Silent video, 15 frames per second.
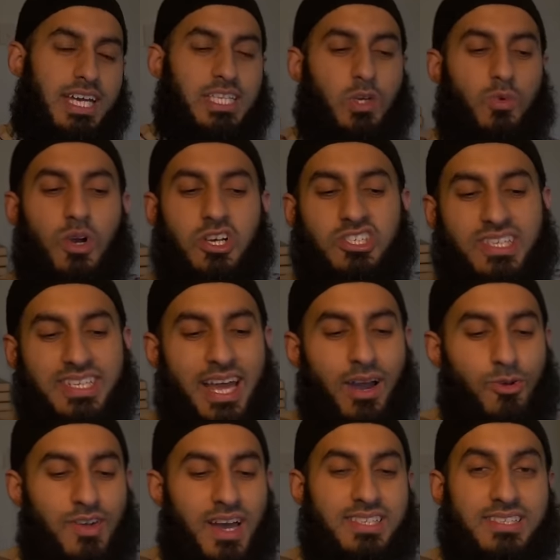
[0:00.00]
The question now
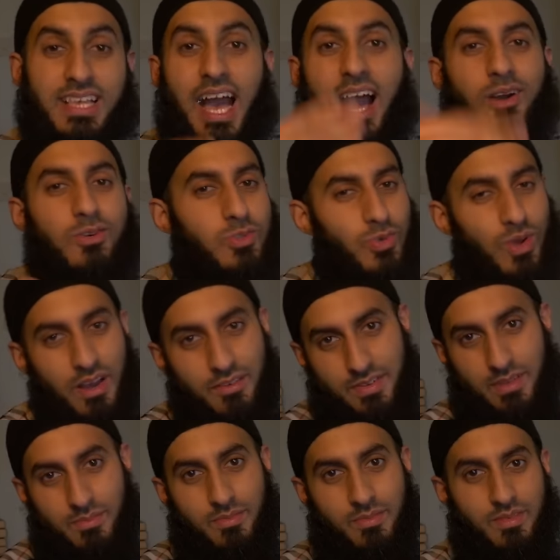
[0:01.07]
arises, how do you love
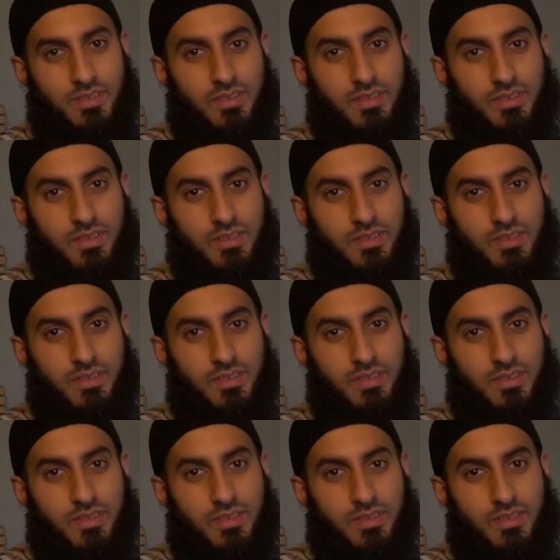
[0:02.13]
Him?